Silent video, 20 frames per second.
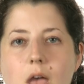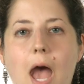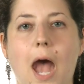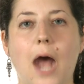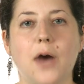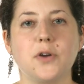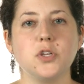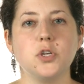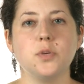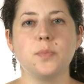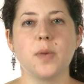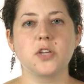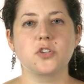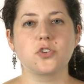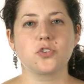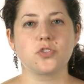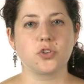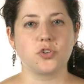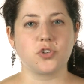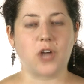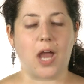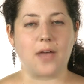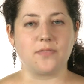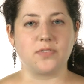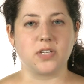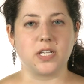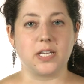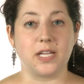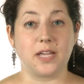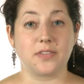How do you measure the
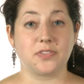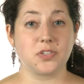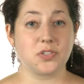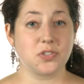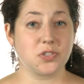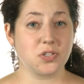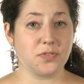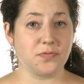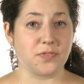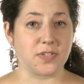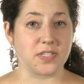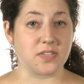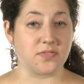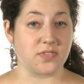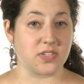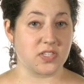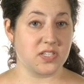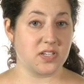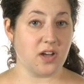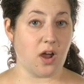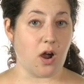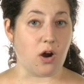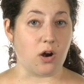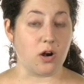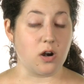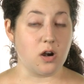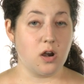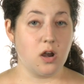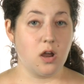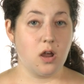gravity at the surface of a
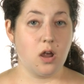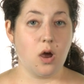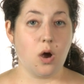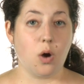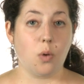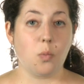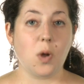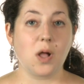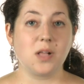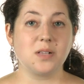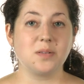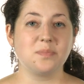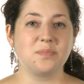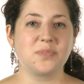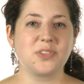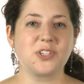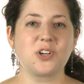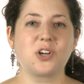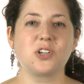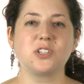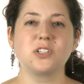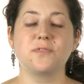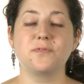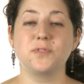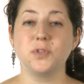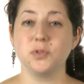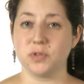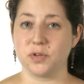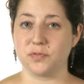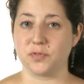star? Well, there are a
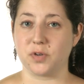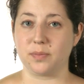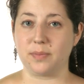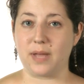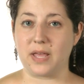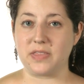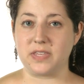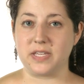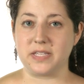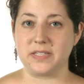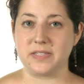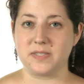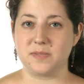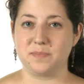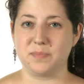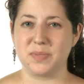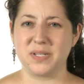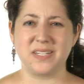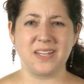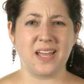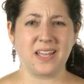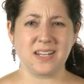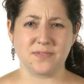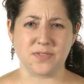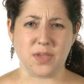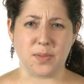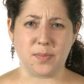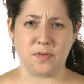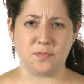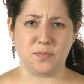few different methods, but none of
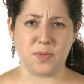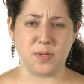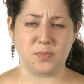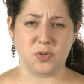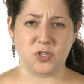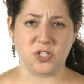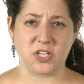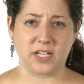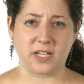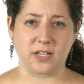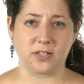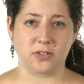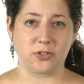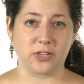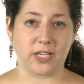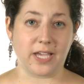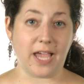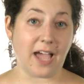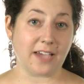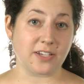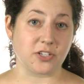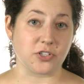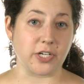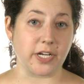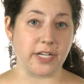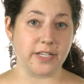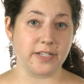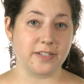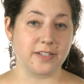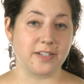them have been particularly
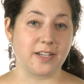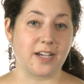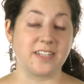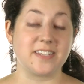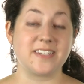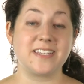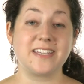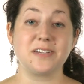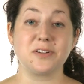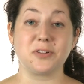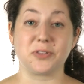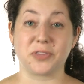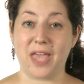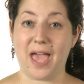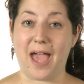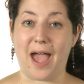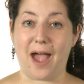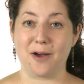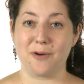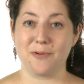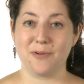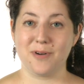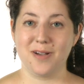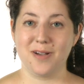accurate. Until now.